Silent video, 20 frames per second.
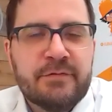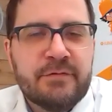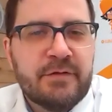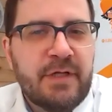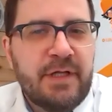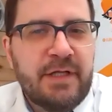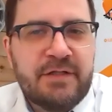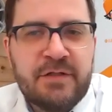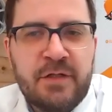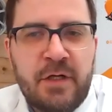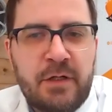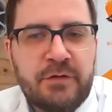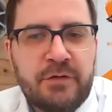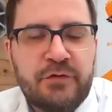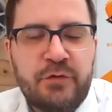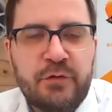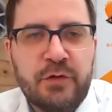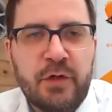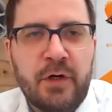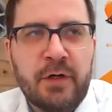It's not too
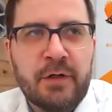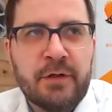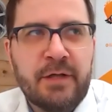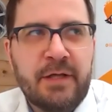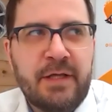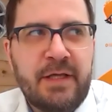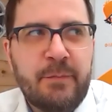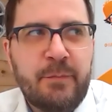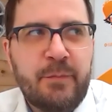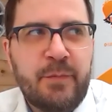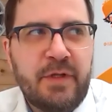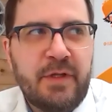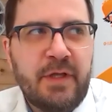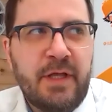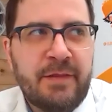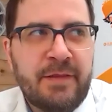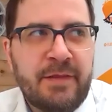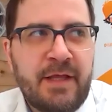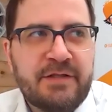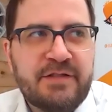long,
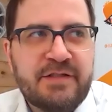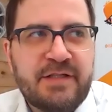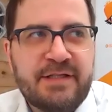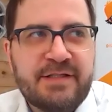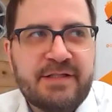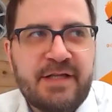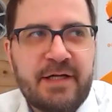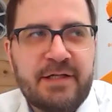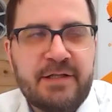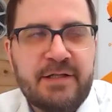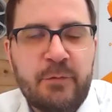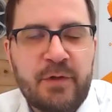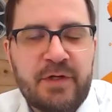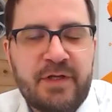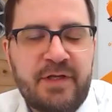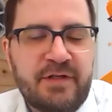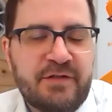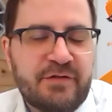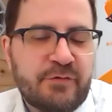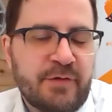and that's exactly what
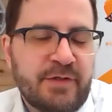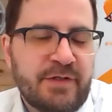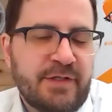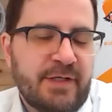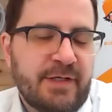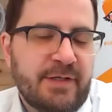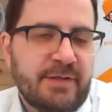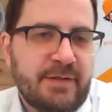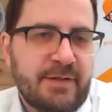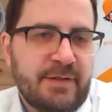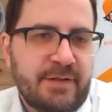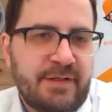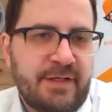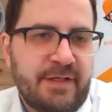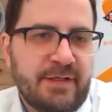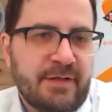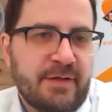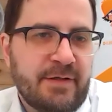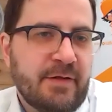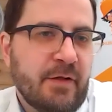Kidscreen
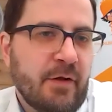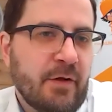did.